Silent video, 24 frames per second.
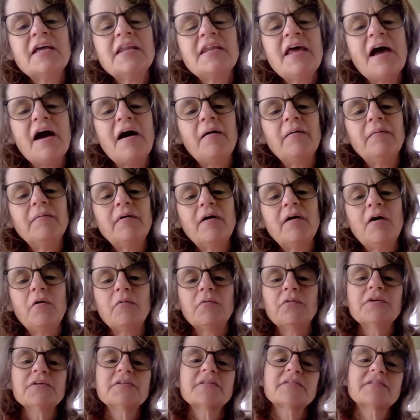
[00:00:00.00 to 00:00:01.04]
Now,
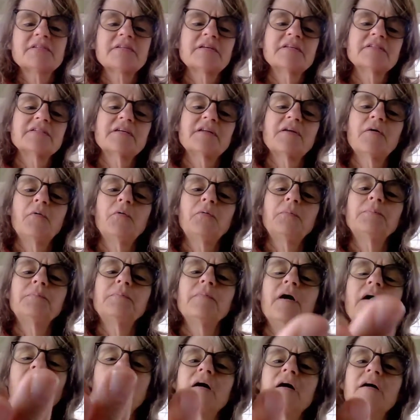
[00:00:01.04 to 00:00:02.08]
oh, this is an old,
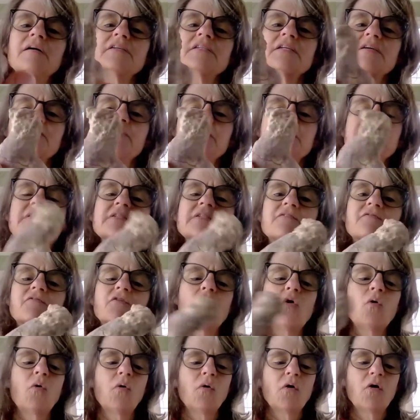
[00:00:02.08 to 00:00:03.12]
is a piece of
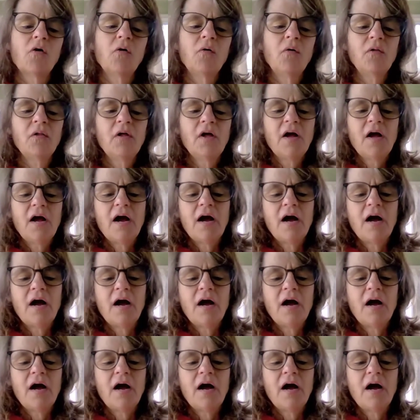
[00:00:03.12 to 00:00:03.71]
coral.